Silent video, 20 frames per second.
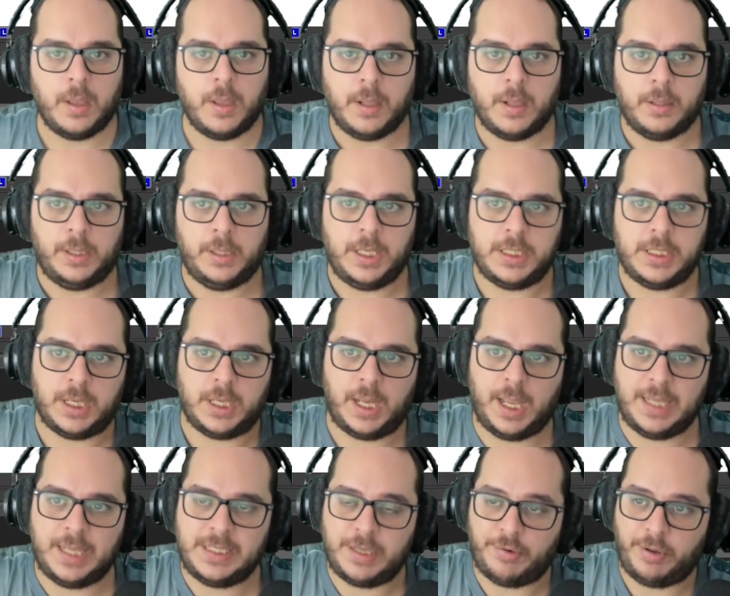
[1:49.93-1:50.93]
This
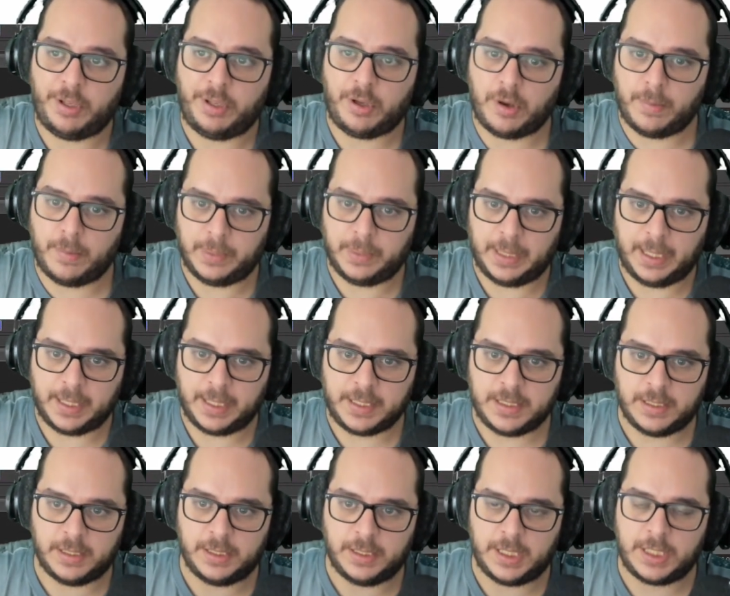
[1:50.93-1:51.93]
is already
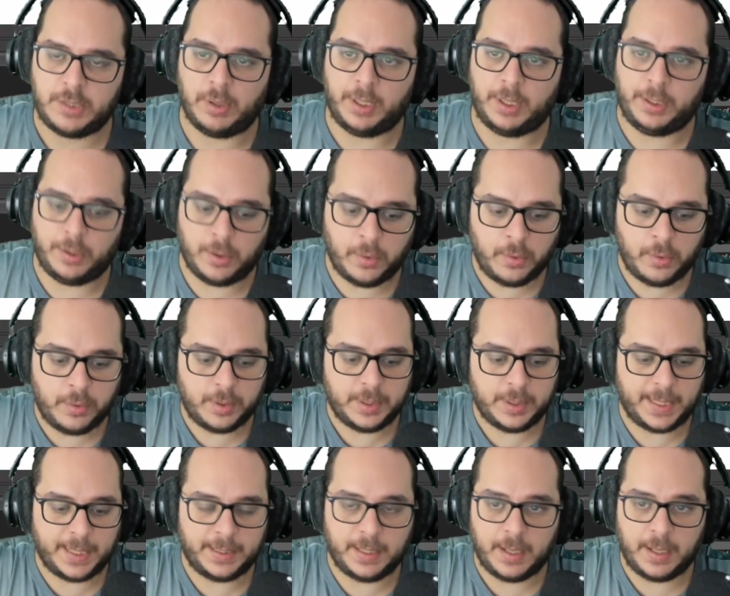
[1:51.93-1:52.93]
complex. Just to let you know
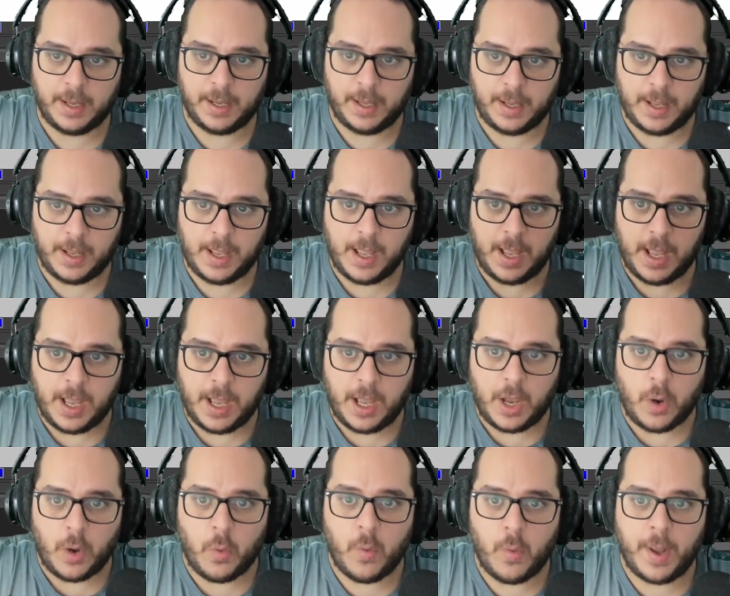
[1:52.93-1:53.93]
that
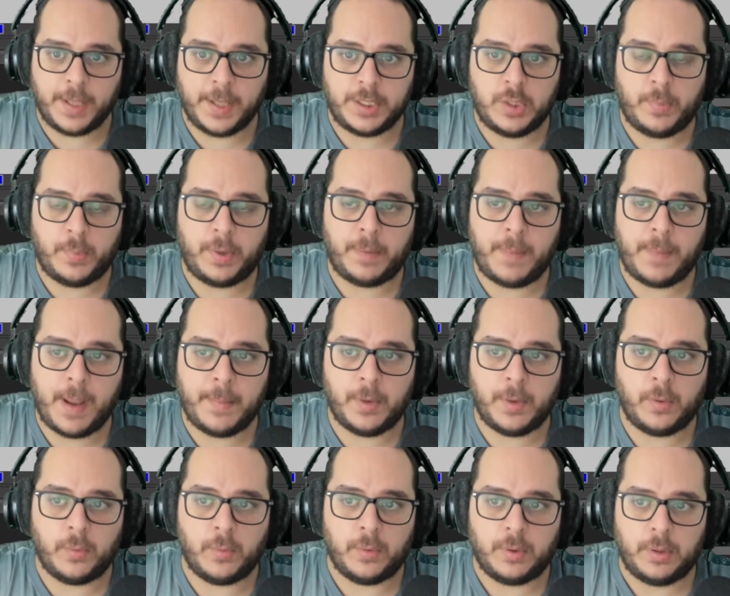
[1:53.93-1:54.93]
when
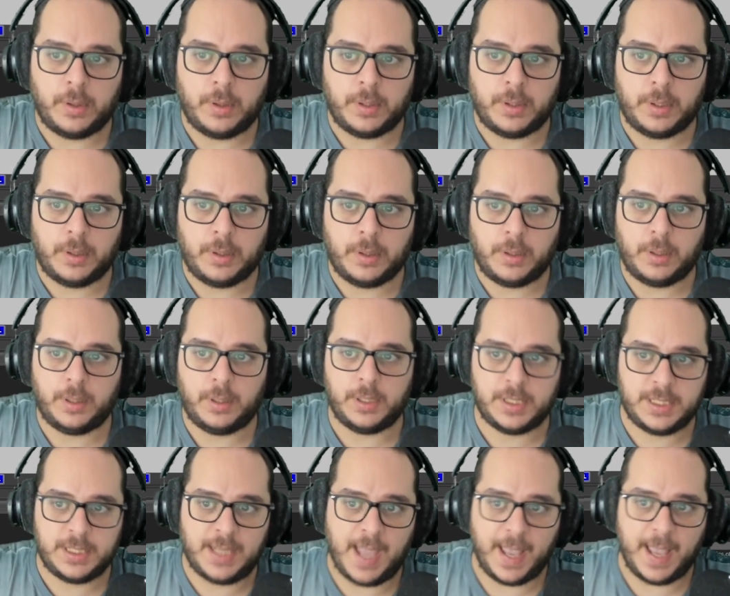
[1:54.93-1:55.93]
Supermemo
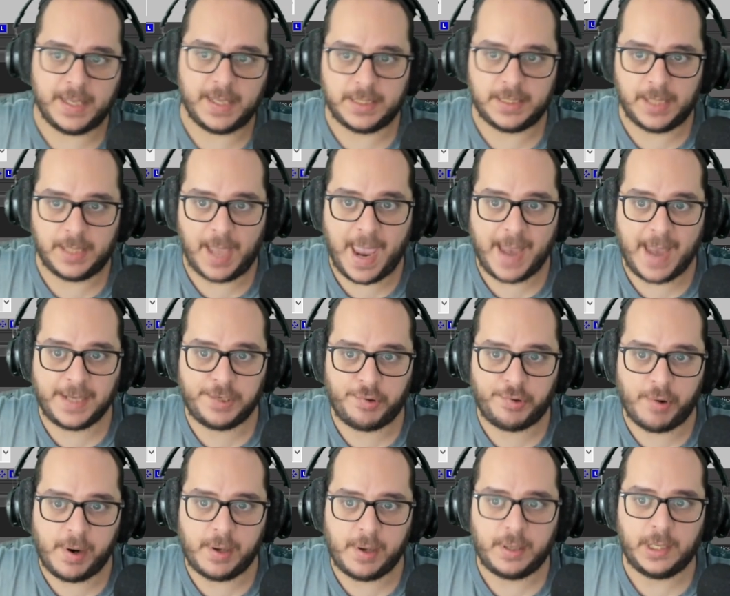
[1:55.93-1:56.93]
says
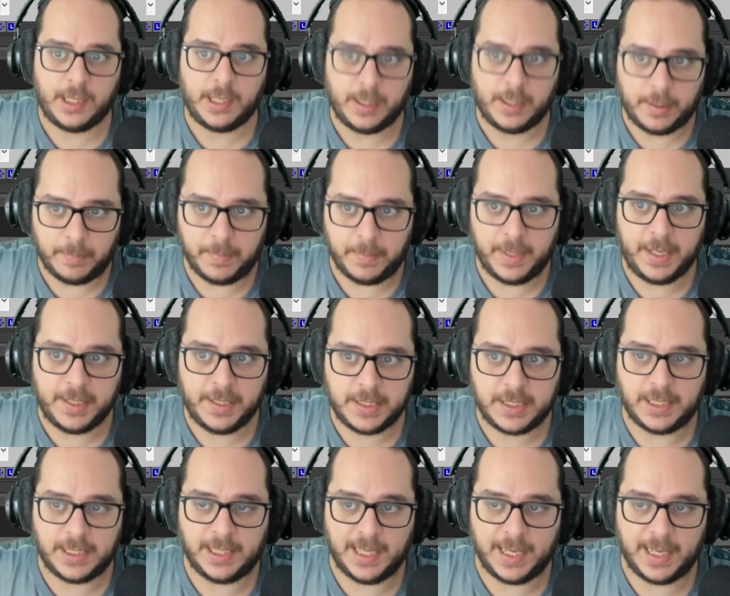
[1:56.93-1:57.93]
extra means
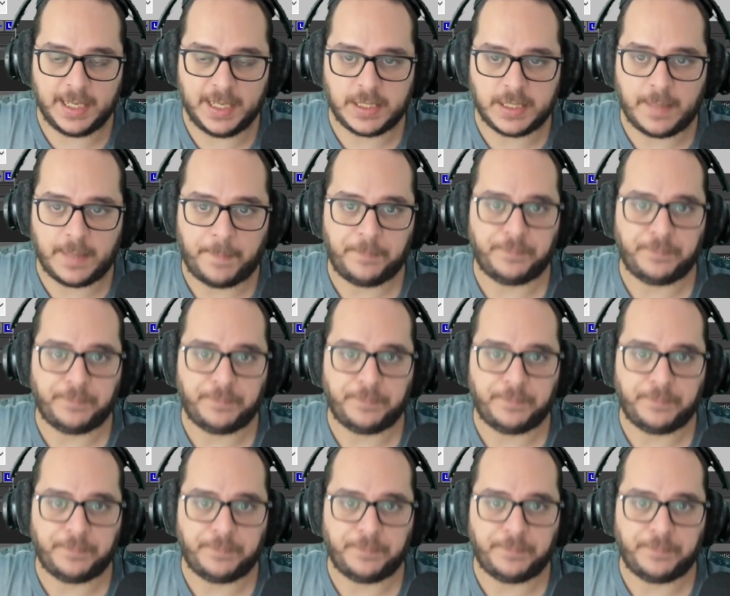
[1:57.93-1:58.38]
this.